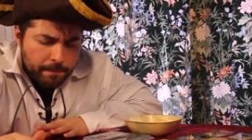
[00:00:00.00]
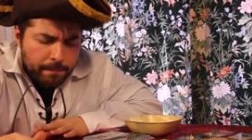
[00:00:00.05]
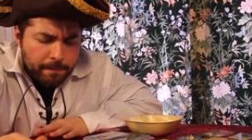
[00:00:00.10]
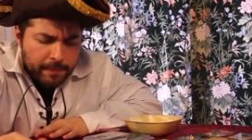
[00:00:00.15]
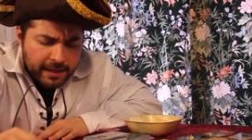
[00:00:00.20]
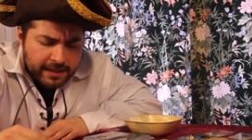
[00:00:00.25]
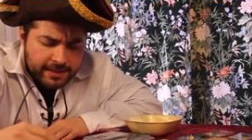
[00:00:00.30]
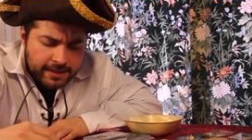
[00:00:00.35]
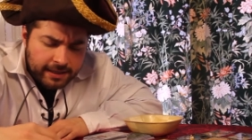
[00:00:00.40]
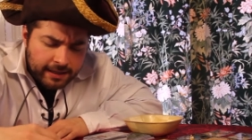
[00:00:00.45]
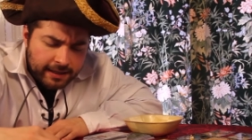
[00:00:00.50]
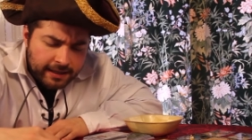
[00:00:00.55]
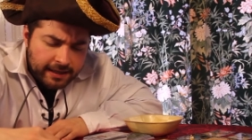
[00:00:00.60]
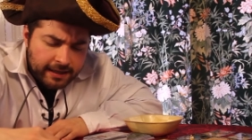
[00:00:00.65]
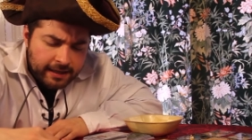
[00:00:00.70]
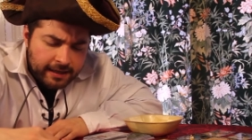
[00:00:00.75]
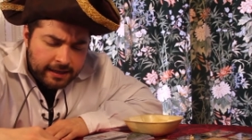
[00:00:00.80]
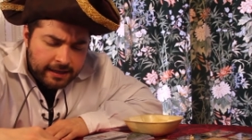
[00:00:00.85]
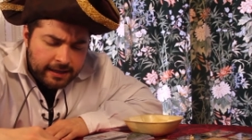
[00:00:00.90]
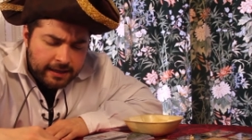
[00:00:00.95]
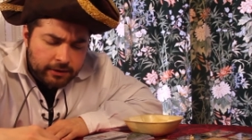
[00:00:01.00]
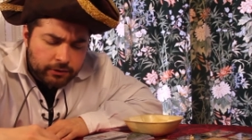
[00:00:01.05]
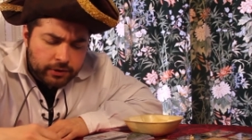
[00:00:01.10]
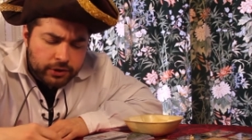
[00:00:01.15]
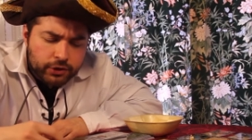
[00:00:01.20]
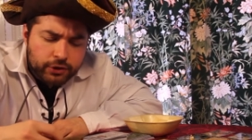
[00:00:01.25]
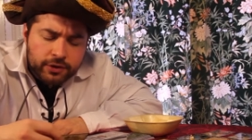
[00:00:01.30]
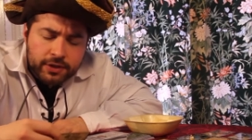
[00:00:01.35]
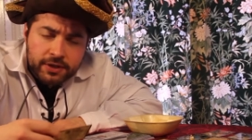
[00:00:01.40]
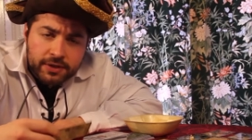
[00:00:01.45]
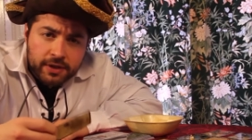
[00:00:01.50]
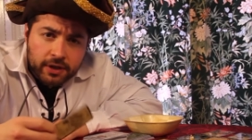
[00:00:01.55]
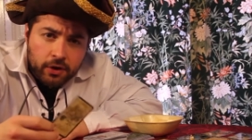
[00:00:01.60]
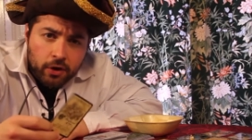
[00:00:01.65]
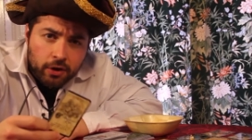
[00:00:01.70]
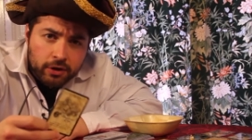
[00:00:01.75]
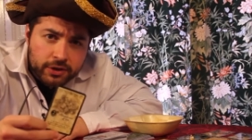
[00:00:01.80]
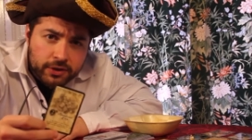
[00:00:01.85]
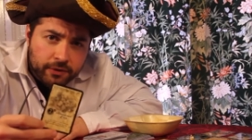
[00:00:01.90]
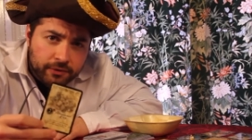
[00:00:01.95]
Basically, he reduces the
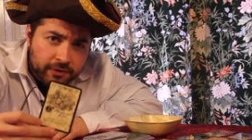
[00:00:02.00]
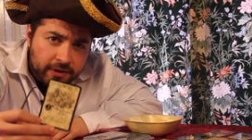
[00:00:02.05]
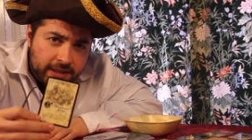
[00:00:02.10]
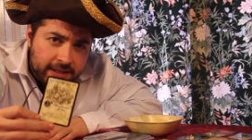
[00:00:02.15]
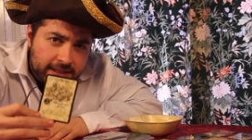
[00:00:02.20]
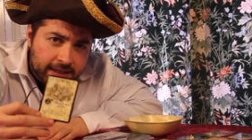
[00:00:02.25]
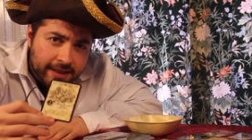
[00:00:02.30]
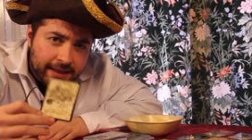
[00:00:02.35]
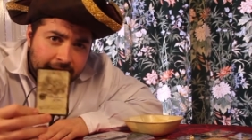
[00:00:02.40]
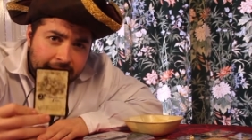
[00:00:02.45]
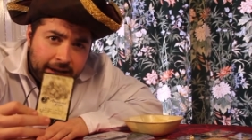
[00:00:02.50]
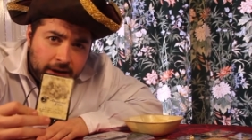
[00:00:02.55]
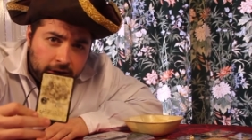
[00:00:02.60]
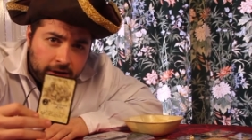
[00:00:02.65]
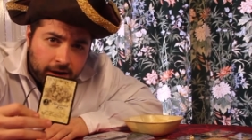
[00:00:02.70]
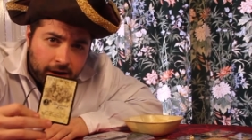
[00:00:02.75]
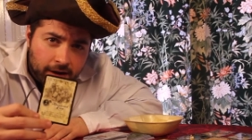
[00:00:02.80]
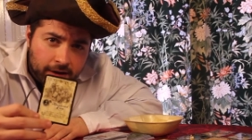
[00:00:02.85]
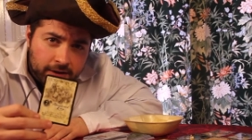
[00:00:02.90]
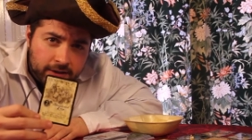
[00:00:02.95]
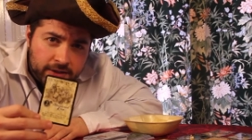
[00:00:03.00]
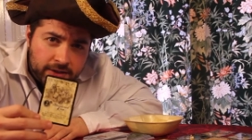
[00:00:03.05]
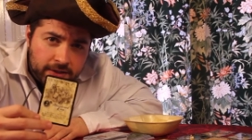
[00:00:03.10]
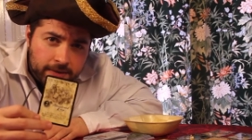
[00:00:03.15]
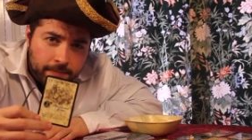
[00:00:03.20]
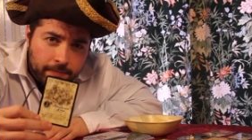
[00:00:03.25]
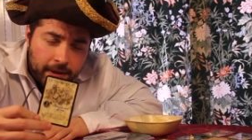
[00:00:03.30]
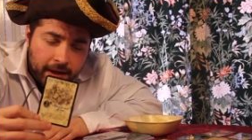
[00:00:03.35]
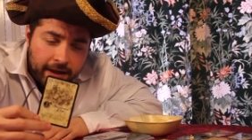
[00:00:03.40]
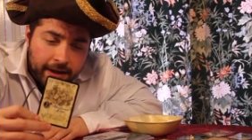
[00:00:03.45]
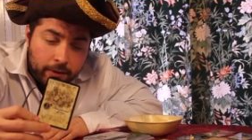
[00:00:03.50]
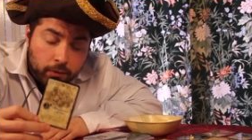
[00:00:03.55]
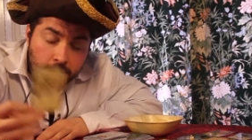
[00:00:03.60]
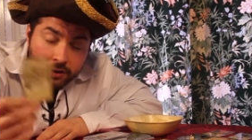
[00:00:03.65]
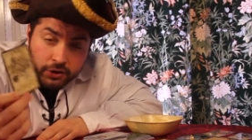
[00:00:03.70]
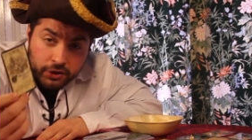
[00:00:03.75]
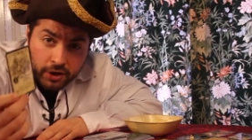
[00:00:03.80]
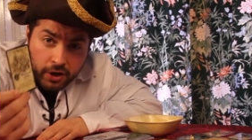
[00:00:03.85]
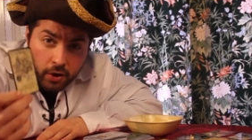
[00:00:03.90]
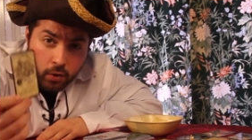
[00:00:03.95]
cost of these layer cards to buy,
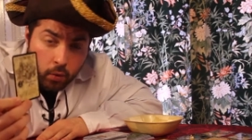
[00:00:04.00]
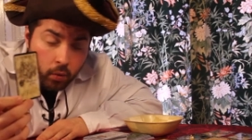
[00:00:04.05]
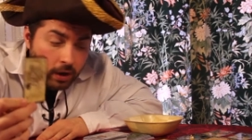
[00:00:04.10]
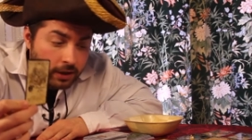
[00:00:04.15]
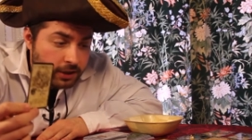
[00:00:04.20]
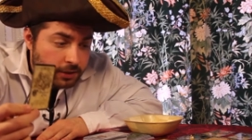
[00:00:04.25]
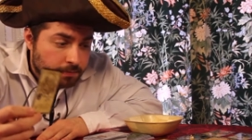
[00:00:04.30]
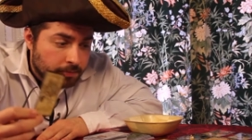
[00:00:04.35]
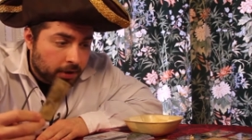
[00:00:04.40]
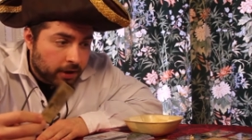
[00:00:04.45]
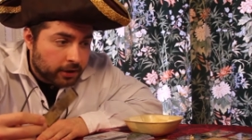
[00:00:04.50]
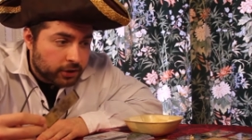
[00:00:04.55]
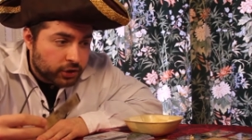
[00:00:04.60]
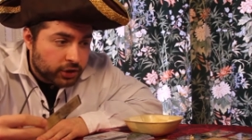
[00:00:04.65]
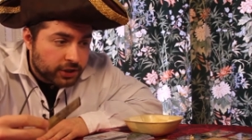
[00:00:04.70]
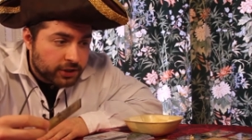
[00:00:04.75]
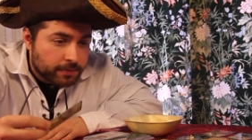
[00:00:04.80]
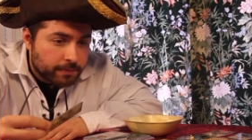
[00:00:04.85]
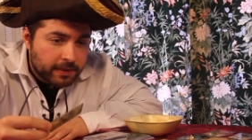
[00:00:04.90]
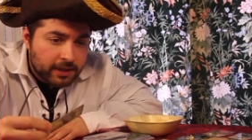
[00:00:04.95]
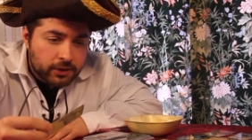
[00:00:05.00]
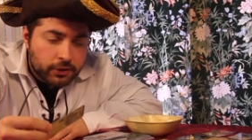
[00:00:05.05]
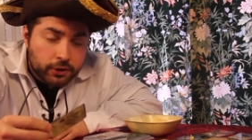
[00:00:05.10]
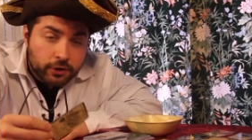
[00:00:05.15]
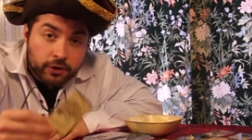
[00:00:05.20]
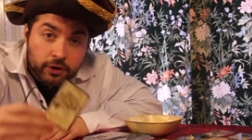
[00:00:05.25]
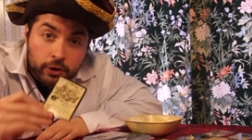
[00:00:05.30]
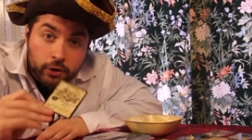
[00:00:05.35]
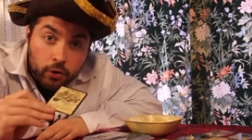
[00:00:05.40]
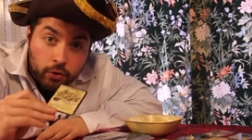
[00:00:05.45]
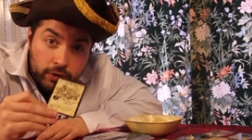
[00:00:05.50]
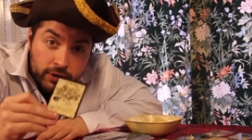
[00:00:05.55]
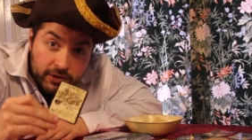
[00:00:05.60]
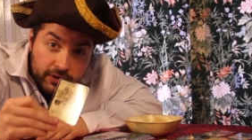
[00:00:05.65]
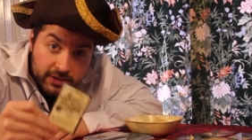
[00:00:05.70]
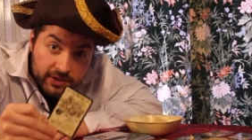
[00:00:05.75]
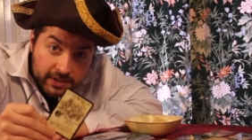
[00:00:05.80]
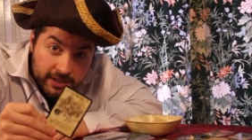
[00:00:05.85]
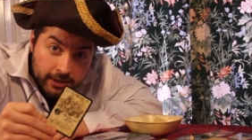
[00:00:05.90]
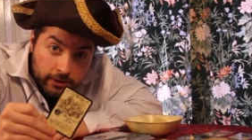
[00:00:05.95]
which once purchased means you can go to the
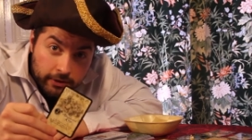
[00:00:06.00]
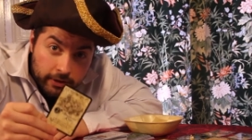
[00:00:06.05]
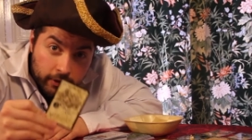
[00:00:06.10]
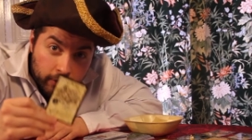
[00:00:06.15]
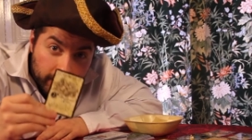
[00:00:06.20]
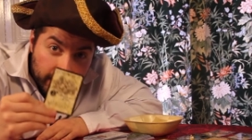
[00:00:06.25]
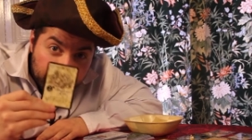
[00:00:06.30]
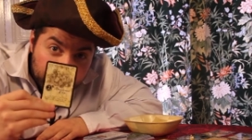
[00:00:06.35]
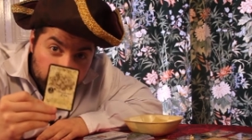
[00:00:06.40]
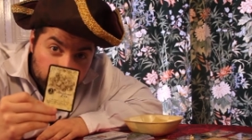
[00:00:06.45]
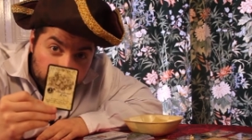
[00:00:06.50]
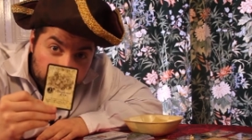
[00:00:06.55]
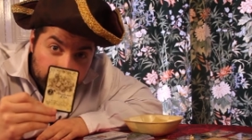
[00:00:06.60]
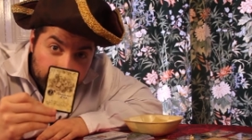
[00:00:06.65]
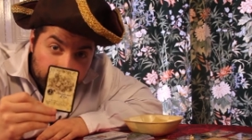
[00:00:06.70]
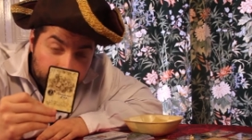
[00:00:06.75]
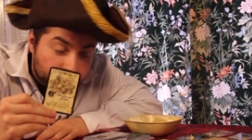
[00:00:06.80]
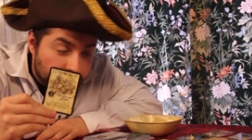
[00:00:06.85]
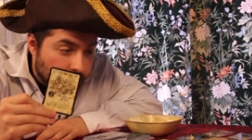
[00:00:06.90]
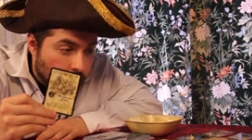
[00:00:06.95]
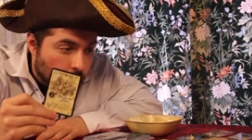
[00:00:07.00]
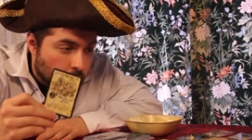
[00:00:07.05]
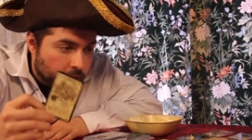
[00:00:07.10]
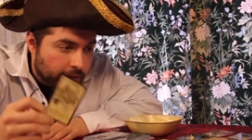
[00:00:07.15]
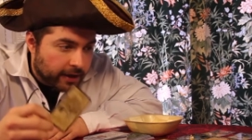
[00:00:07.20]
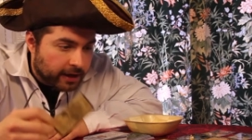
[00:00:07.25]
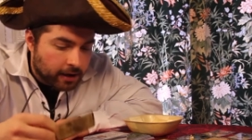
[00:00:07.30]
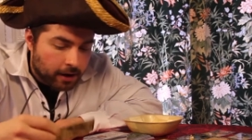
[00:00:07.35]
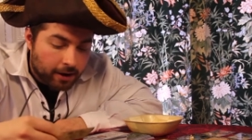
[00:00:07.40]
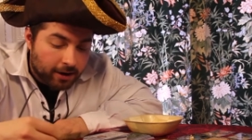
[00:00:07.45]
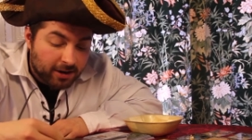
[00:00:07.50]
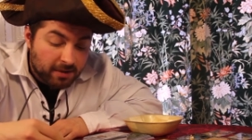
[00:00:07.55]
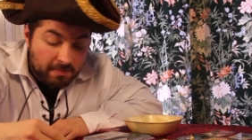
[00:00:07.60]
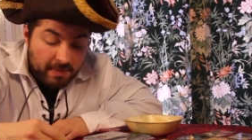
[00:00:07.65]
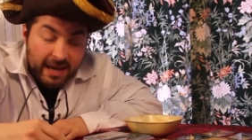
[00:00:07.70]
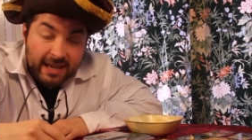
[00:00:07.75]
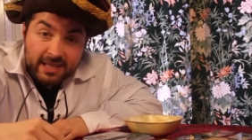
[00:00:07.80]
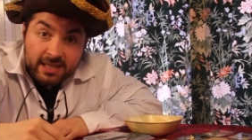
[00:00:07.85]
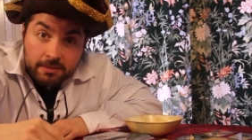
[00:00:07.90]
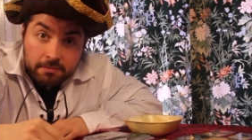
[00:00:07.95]
secret location given on the card,
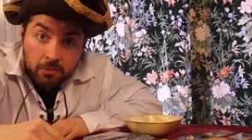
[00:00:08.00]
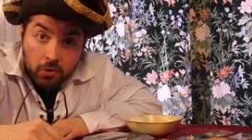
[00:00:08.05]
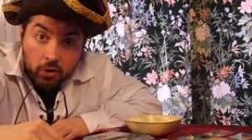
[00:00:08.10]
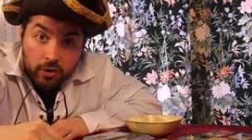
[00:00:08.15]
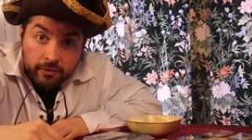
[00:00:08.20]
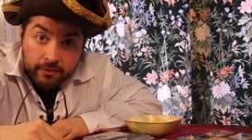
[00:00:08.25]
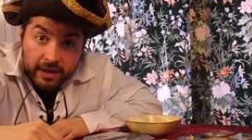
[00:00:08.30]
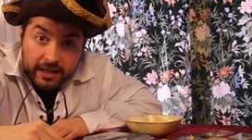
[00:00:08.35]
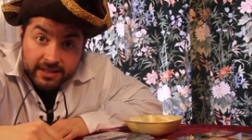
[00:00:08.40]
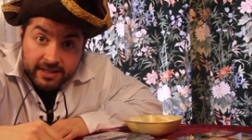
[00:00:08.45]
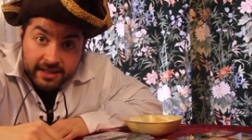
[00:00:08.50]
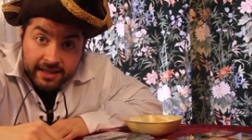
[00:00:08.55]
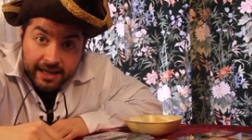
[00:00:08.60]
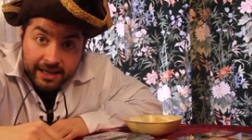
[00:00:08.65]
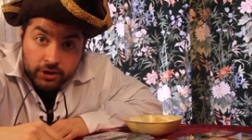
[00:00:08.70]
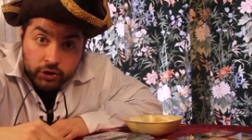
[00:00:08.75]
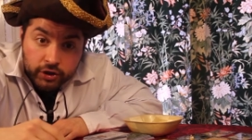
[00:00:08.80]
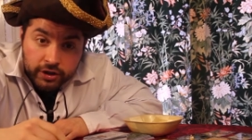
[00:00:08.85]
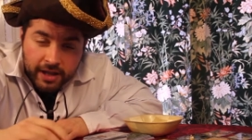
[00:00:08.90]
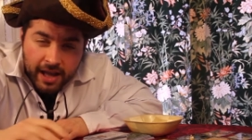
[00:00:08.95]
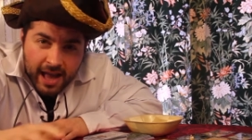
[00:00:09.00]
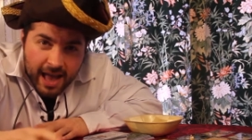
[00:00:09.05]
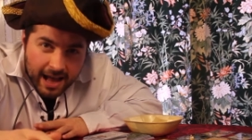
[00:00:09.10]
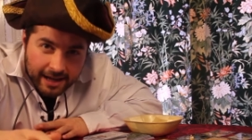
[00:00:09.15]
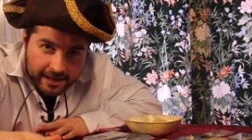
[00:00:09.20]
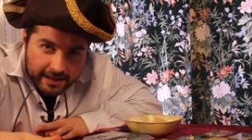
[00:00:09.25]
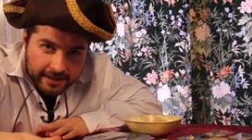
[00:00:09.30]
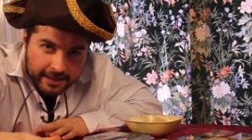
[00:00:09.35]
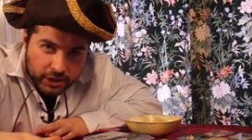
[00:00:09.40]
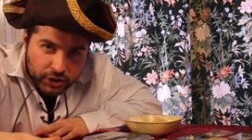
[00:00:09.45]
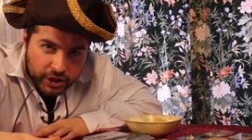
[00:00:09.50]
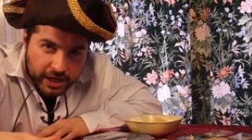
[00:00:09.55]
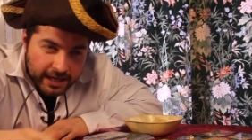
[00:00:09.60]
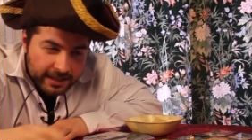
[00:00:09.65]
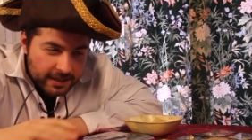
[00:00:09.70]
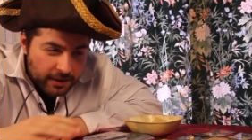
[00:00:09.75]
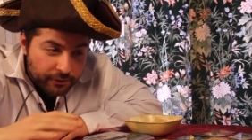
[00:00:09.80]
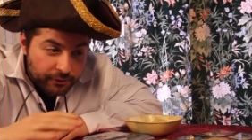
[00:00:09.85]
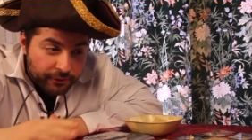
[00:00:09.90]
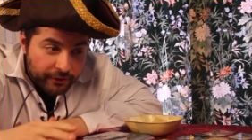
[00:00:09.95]
pay some more investigation, and
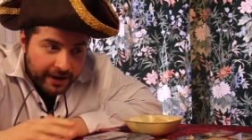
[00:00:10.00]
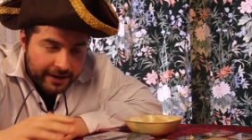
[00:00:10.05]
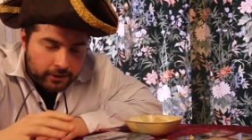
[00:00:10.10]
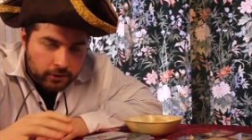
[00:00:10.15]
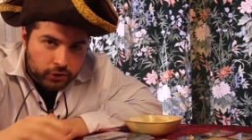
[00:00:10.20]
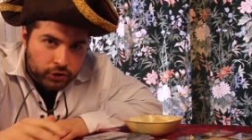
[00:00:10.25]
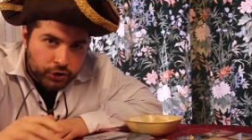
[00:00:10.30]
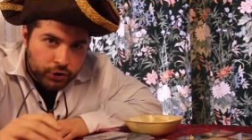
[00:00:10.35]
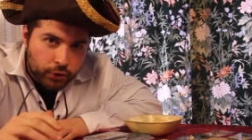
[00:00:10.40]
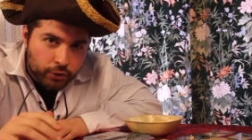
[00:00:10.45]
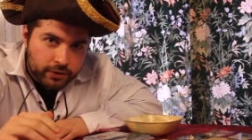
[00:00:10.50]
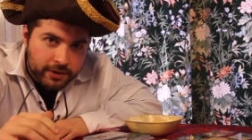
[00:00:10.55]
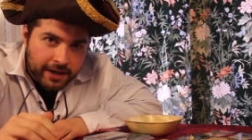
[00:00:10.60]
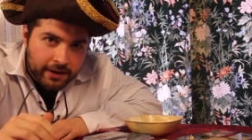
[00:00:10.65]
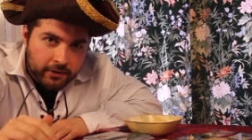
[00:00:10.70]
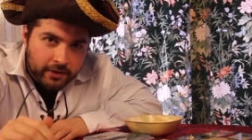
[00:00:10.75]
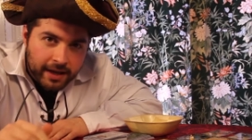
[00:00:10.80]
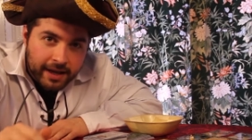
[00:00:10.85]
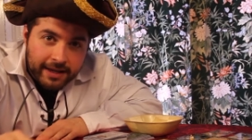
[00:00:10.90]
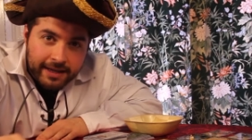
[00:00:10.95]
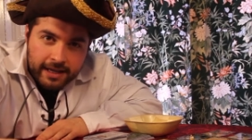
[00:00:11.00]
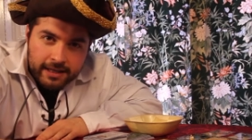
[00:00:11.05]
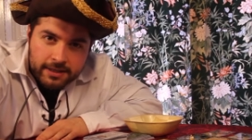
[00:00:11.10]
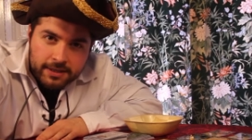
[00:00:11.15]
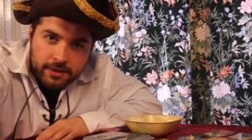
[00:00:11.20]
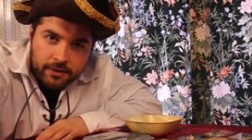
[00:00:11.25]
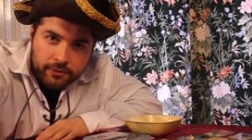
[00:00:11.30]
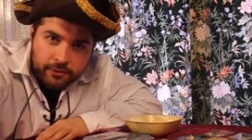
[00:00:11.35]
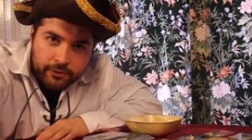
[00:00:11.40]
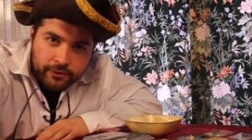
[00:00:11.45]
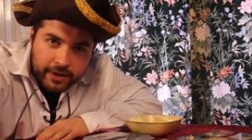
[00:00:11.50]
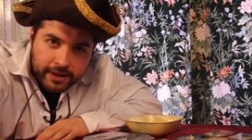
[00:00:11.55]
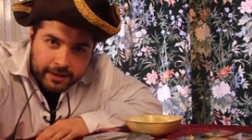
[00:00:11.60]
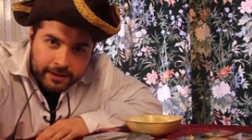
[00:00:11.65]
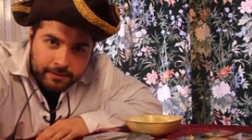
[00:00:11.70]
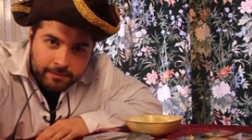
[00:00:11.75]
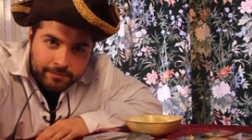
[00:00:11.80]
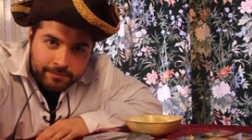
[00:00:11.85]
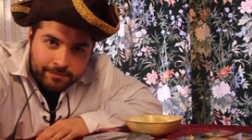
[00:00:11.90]
initiate a final showdown against the villain.